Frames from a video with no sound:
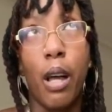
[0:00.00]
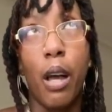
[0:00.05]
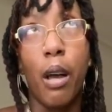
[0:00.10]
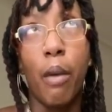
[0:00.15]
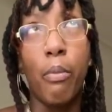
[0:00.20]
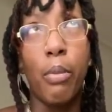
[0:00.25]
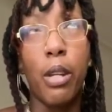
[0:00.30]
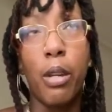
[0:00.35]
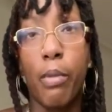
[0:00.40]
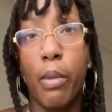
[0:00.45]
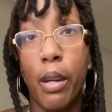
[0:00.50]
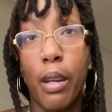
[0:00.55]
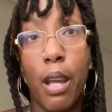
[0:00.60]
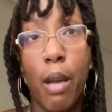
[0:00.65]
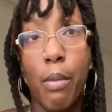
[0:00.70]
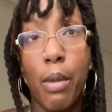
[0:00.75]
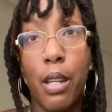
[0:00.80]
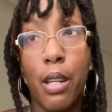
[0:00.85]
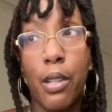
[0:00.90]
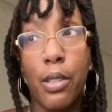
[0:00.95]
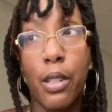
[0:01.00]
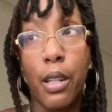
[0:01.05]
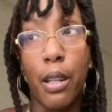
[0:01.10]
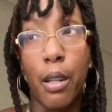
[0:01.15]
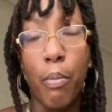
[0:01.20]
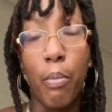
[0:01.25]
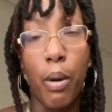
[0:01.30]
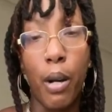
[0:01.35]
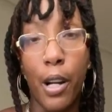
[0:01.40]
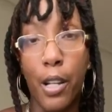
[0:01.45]
I've been in Miami and it's
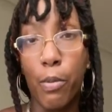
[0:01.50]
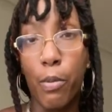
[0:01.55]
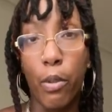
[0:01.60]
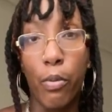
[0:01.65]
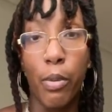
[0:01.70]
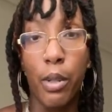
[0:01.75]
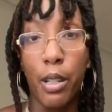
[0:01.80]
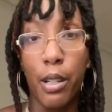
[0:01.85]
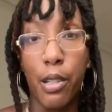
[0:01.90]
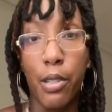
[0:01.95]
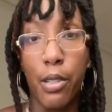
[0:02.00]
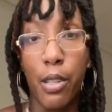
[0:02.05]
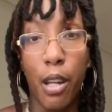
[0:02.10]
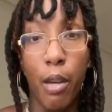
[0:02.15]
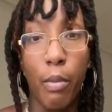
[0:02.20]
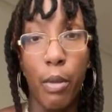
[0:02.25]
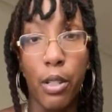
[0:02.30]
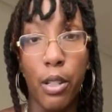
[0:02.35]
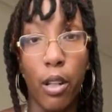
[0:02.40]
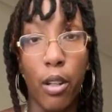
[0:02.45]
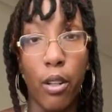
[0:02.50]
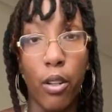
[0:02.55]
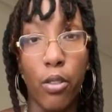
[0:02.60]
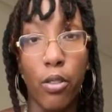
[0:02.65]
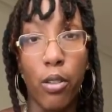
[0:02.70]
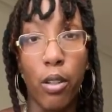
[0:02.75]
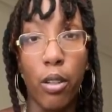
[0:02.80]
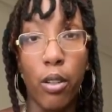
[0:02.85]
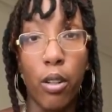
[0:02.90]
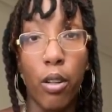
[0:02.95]
like impossible for me to get sun on my skin
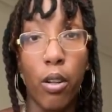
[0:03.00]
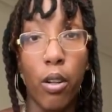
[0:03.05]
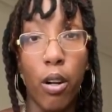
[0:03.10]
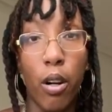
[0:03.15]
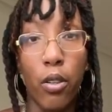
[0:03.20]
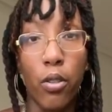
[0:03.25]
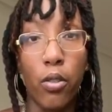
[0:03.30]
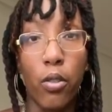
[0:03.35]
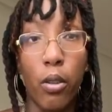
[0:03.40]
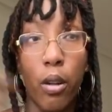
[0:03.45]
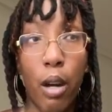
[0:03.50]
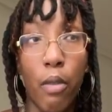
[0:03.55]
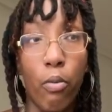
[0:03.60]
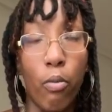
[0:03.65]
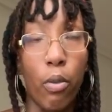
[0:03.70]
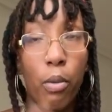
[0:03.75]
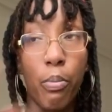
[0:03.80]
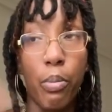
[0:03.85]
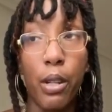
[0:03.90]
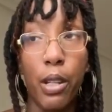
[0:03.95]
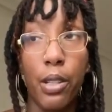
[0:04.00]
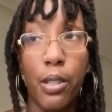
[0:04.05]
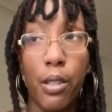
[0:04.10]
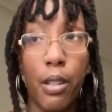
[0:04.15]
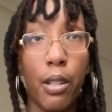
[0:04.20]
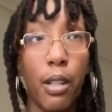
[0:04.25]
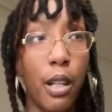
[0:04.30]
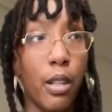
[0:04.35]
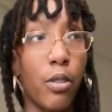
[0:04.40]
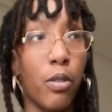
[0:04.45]
because you're in the car, you drive from one place
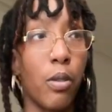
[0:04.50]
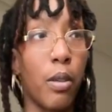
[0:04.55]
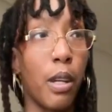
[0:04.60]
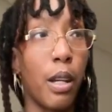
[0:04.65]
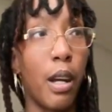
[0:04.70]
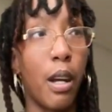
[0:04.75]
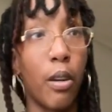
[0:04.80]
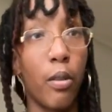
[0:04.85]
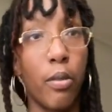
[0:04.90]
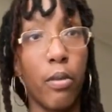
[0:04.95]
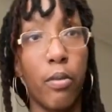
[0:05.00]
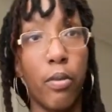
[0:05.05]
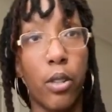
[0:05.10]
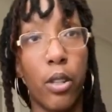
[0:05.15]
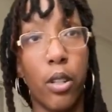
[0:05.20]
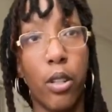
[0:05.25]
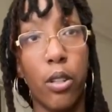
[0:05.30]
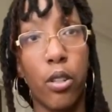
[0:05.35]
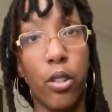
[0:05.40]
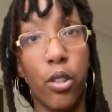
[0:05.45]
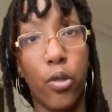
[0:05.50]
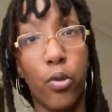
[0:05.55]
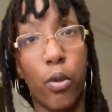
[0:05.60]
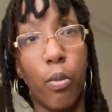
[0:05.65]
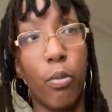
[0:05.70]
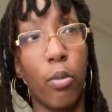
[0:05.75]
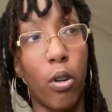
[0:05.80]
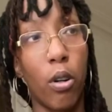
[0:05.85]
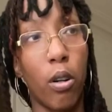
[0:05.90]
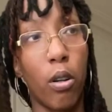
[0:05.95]
to the next, you get out in the
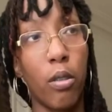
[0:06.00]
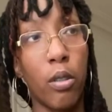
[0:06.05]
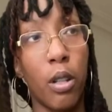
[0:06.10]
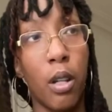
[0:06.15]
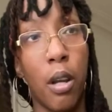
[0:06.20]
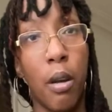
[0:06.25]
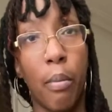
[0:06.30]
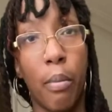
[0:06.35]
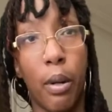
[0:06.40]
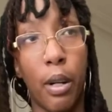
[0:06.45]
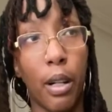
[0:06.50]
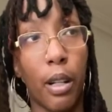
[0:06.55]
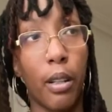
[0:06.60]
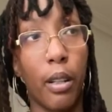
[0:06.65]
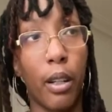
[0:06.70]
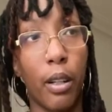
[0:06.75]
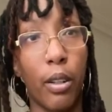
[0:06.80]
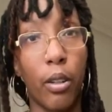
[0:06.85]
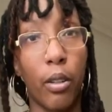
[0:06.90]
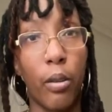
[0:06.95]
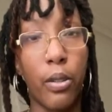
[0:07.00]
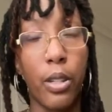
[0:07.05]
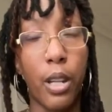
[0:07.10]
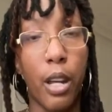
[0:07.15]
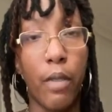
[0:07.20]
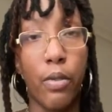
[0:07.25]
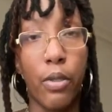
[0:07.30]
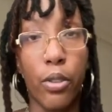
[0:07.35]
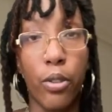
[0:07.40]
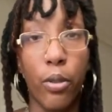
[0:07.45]
strip mall, parking lot, go
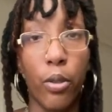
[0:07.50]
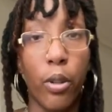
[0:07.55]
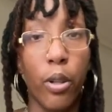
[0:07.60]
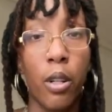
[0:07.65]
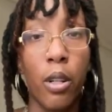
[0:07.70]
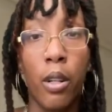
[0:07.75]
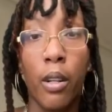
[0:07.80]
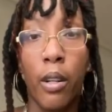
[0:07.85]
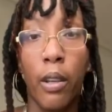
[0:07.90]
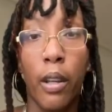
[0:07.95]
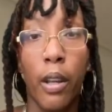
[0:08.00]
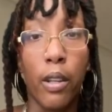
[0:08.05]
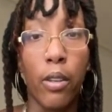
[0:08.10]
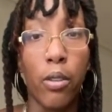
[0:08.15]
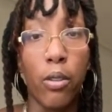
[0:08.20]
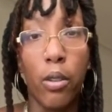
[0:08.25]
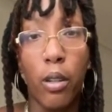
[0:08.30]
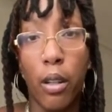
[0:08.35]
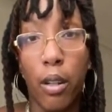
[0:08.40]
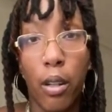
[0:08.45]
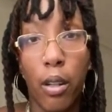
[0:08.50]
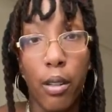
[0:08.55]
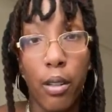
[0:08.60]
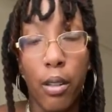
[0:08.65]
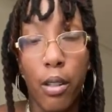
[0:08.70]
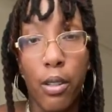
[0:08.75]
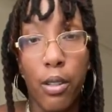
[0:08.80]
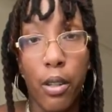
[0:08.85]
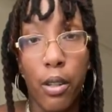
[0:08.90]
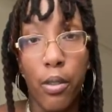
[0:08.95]
inside of a store, like you're not getting
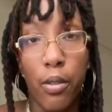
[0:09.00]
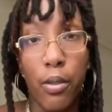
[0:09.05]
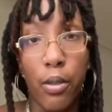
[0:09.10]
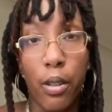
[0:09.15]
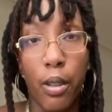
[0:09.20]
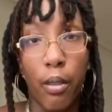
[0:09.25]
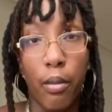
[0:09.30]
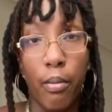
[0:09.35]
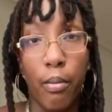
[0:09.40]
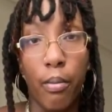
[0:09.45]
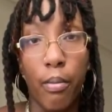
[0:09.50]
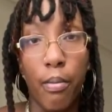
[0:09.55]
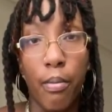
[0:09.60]
any sun on your skin,